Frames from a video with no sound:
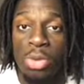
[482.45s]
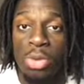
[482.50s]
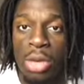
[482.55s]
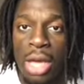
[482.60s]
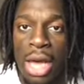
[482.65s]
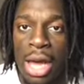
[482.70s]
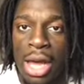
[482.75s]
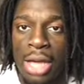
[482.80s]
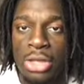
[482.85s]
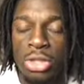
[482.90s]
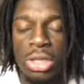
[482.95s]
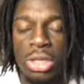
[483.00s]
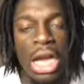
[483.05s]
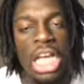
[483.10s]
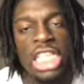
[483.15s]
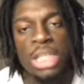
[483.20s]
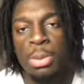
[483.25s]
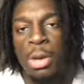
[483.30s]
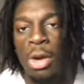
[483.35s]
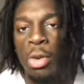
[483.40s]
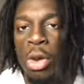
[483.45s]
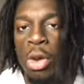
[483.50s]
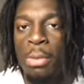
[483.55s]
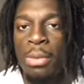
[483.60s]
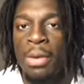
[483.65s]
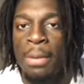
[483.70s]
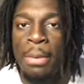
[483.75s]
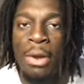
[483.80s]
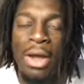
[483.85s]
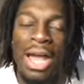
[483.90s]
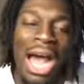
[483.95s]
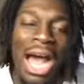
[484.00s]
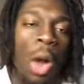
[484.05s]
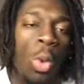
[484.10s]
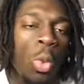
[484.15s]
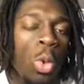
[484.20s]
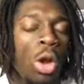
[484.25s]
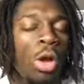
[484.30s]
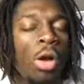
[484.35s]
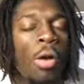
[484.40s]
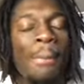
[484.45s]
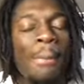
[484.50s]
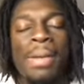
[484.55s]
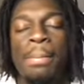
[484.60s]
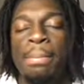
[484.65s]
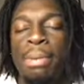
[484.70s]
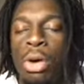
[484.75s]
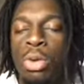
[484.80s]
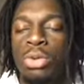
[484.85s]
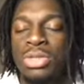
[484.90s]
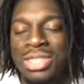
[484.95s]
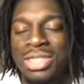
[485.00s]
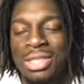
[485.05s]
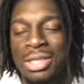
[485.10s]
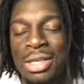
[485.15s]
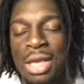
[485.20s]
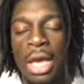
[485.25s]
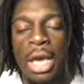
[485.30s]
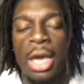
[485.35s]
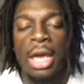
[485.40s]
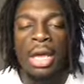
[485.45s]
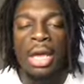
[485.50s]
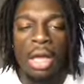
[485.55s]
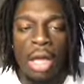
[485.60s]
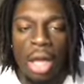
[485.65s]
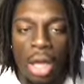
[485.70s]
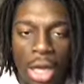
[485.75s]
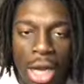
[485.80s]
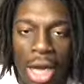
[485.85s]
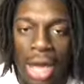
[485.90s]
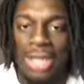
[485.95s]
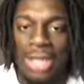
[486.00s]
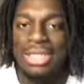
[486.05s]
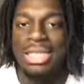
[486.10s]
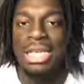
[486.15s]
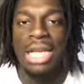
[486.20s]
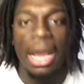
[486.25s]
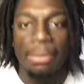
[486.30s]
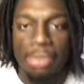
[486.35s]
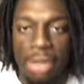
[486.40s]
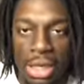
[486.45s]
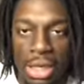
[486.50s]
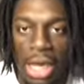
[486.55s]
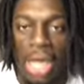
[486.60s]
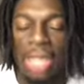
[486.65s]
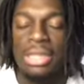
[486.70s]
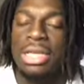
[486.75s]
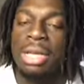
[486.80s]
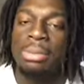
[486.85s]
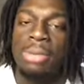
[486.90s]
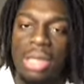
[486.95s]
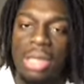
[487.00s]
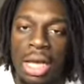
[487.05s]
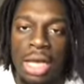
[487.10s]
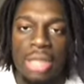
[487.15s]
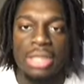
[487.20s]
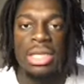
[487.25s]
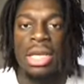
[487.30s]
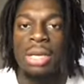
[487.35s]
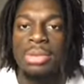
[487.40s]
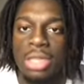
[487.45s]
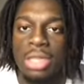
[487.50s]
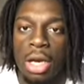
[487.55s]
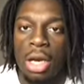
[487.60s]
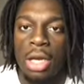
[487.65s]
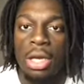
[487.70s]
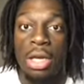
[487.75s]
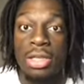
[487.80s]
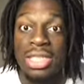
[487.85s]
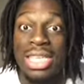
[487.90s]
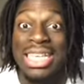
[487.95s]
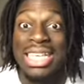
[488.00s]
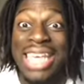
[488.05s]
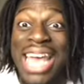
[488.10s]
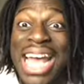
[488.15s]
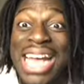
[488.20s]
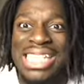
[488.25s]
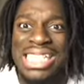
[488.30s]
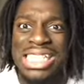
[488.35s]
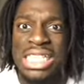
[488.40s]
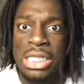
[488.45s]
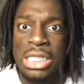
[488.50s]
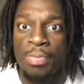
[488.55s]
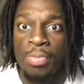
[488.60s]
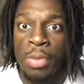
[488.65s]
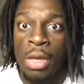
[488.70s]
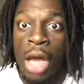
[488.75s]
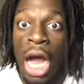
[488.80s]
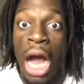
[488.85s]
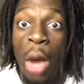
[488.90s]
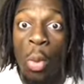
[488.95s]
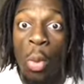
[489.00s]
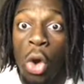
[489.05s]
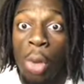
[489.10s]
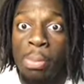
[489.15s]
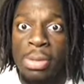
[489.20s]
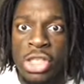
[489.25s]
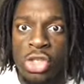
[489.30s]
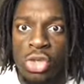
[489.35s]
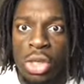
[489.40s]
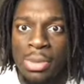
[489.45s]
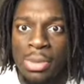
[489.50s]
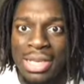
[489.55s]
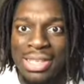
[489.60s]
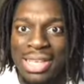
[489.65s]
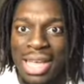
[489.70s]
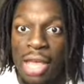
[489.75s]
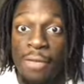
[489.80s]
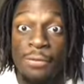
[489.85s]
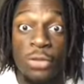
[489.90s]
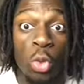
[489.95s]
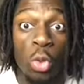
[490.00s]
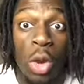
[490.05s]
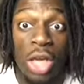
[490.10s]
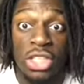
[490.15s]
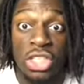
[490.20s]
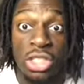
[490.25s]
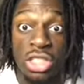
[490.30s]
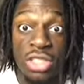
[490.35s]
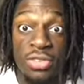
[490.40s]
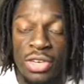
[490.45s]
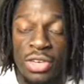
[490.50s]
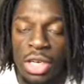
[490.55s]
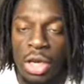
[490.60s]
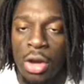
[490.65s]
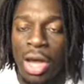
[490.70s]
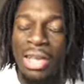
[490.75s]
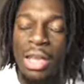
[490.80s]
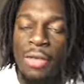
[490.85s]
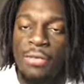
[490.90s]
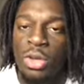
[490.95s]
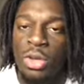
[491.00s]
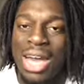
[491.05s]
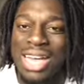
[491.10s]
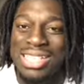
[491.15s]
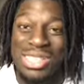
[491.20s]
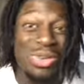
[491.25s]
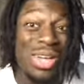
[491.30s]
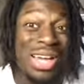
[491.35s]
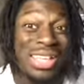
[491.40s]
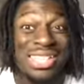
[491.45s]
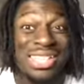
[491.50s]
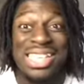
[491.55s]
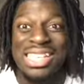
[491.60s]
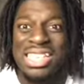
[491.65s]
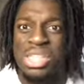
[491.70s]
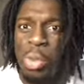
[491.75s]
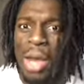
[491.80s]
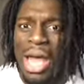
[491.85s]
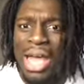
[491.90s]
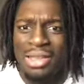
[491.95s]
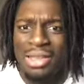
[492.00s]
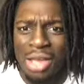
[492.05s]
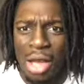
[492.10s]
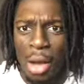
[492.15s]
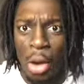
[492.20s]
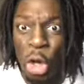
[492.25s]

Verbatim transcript: You guys, you guys bear with me, but I will be posting content after content after content. I'm sorry, girls, and yes, I will be streaming today if you're watching this video. I love you guys. You guys stay swagged up.